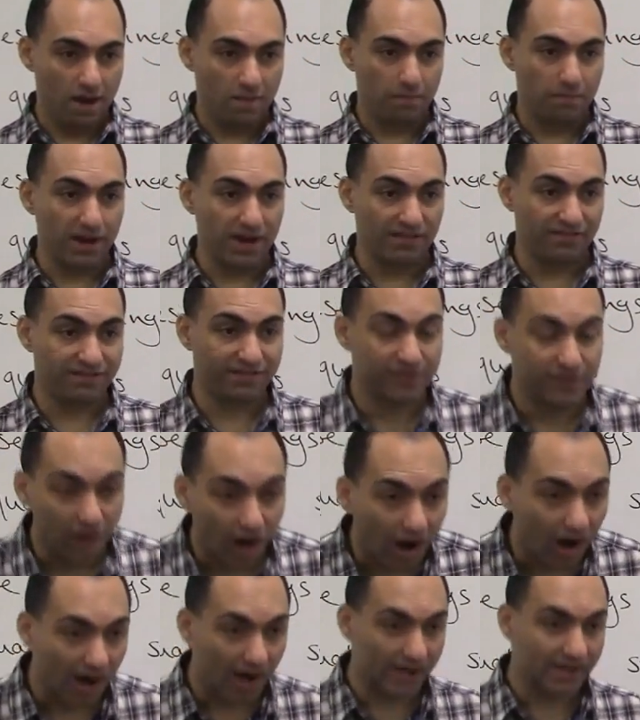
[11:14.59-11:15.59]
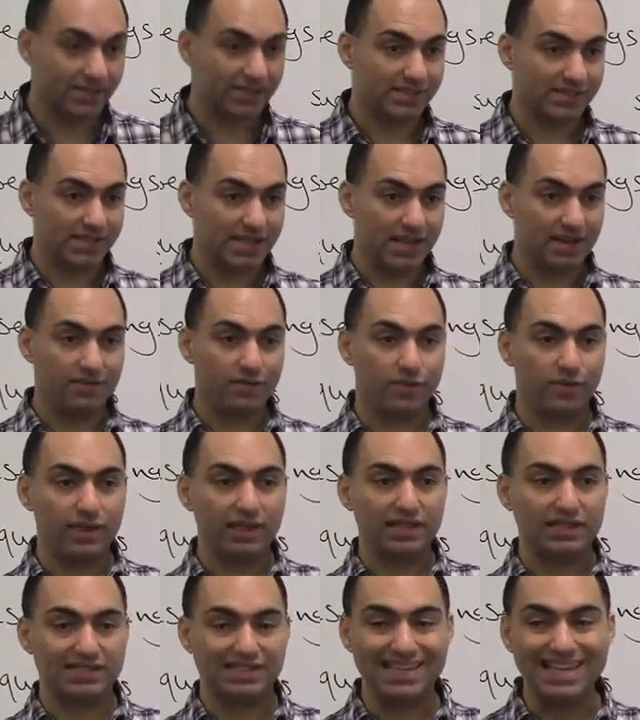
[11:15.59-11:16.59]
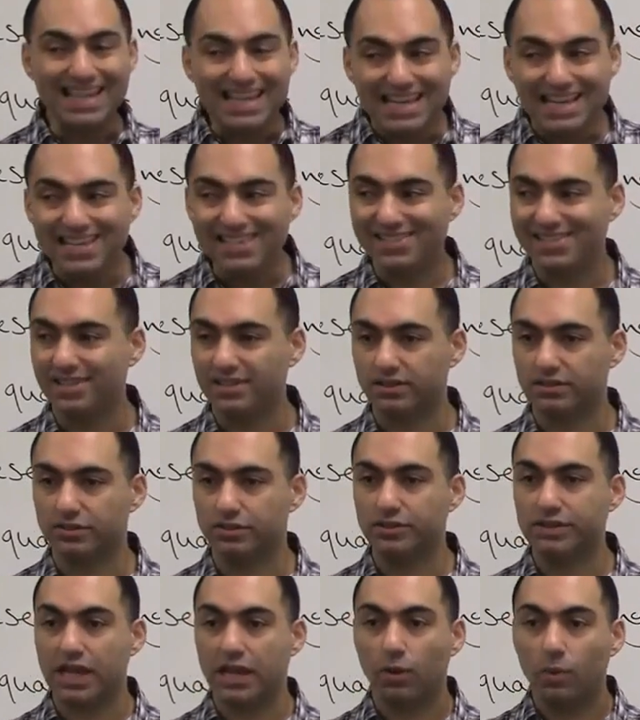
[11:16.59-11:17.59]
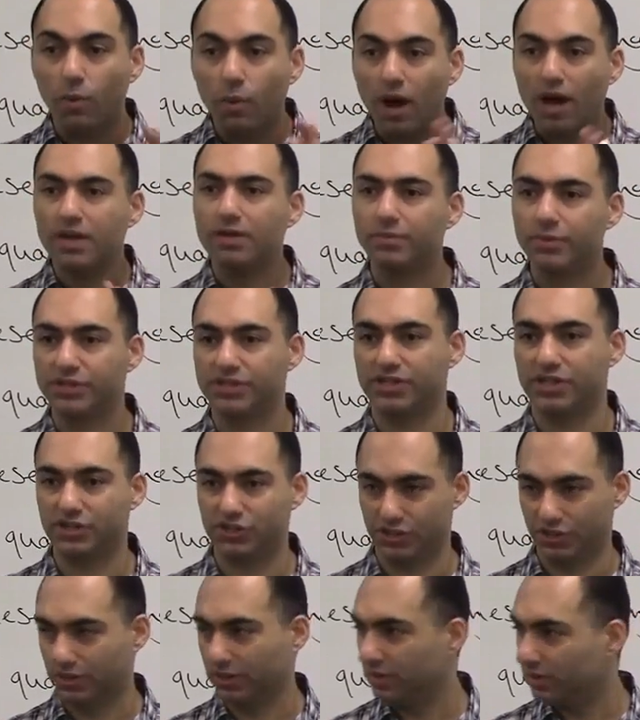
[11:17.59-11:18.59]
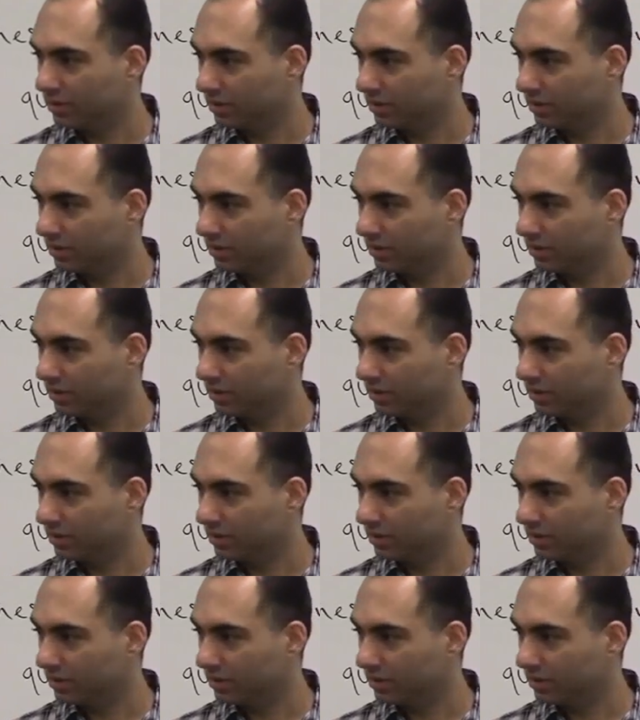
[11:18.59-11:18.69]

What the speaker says: But if not, and if you think it's easier to take one position,